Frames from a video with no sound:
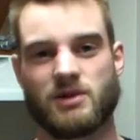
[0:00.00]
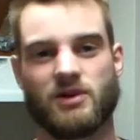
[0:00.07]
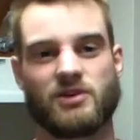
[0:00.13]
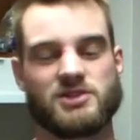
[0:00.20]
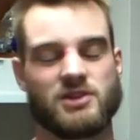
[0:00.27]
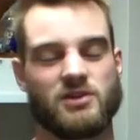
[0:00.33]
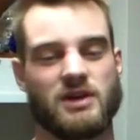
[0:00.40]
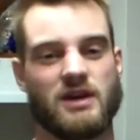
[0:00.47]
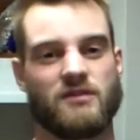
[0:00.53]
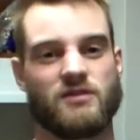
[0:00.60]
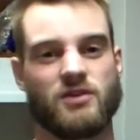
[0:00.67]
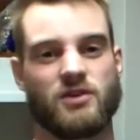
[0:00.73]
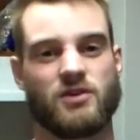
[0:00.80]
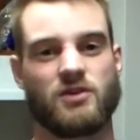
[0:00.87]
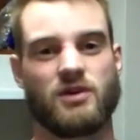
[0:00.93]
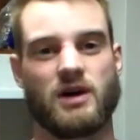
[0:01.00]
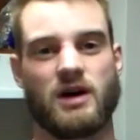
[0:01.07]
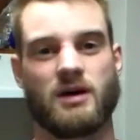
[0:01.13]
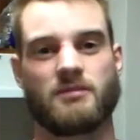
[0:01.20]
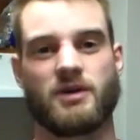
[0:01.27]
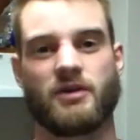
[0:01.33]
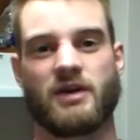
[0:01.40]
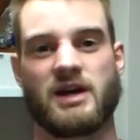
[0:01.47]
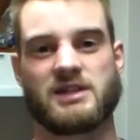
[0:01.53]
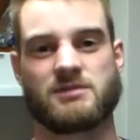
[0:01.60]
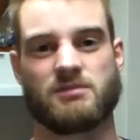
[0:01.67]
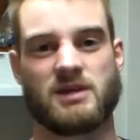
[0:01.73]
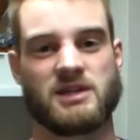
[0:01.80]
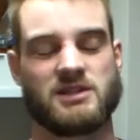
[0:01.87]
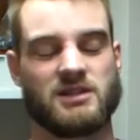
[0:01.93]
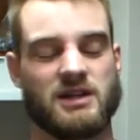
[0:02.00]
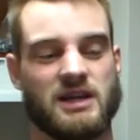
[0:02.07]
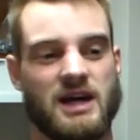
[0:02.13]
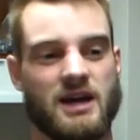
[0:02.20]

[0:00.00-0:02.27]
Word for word: but it'll also give you um, a rest mentally.